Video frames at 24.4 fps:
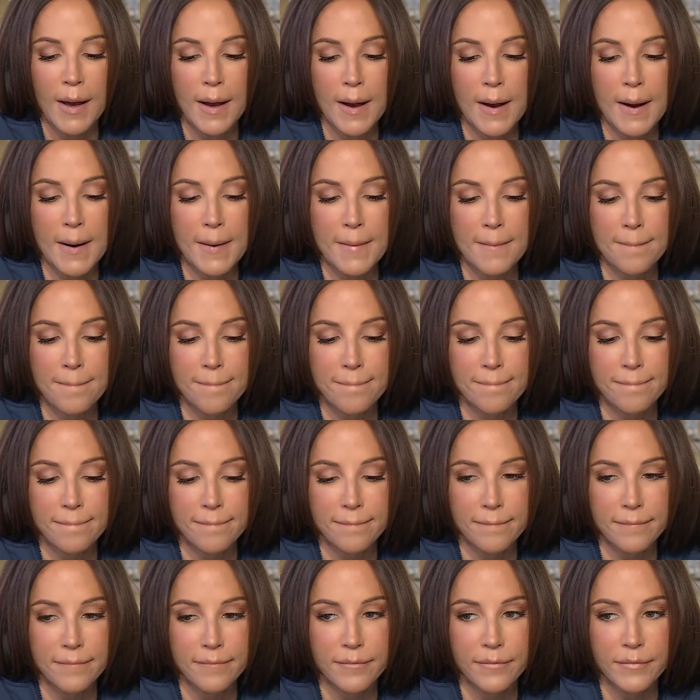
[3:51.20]

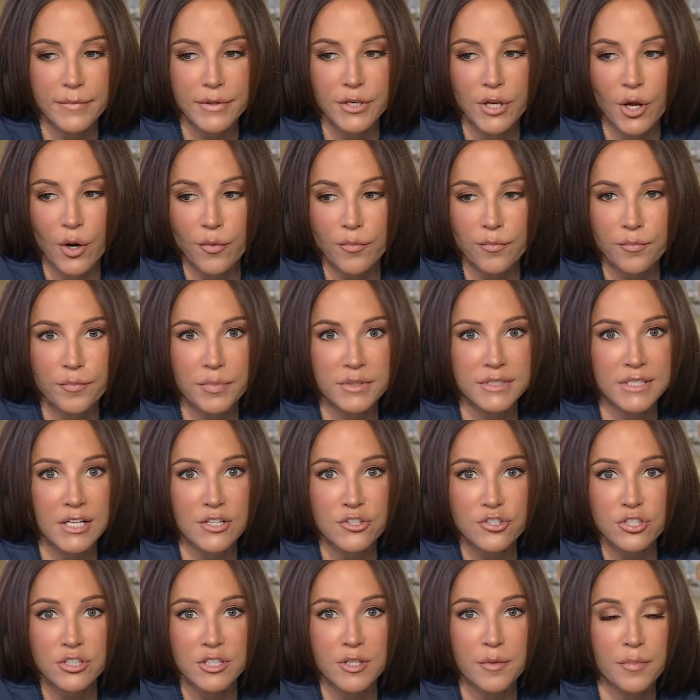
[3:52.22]
you know,
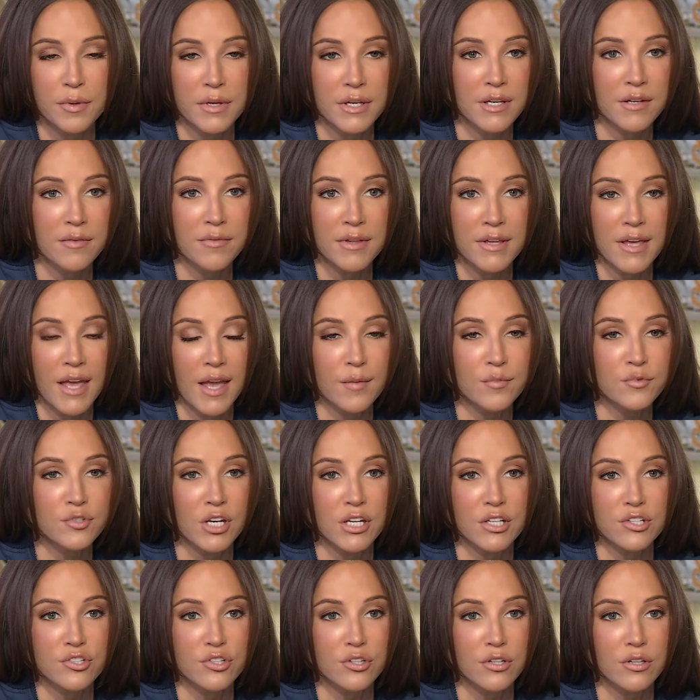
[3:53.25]
potentially be the game
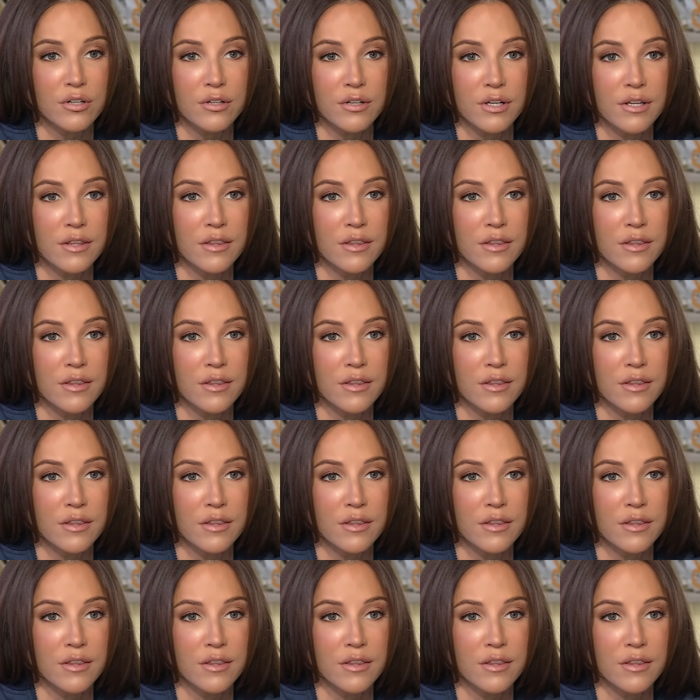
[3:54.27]
changer